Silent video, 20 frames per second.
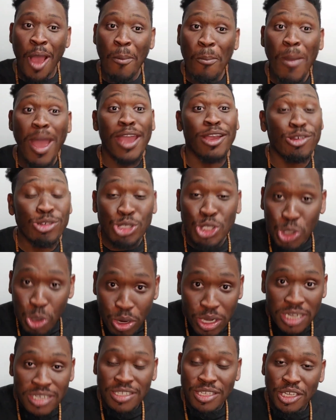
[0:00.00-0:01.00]
Michael
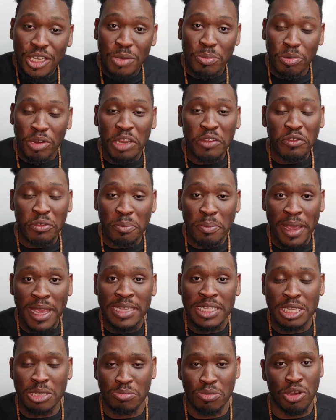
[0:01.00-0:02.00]
Jordan took a break from
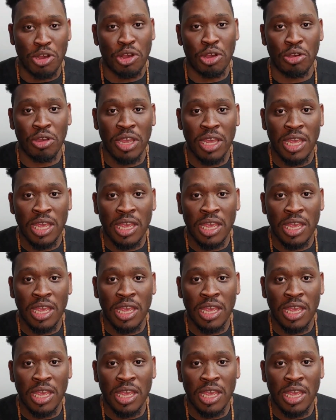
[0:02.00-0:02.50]
basketball.